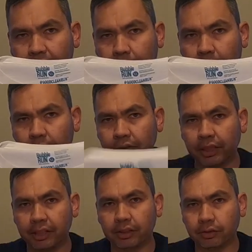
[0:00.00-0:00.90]
the bubble
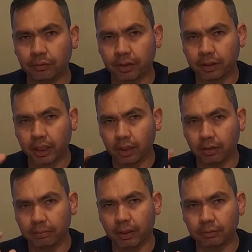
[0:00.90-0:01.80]
stations with
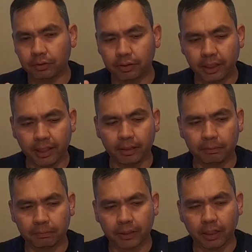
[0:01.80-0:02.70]
colored bubbles and the
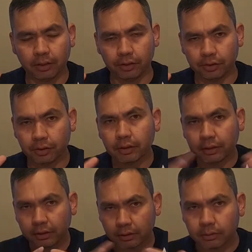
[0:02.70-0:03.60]
colors
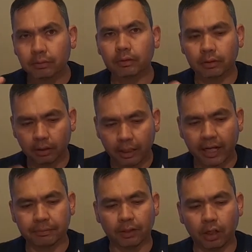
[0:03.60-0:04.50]
clasp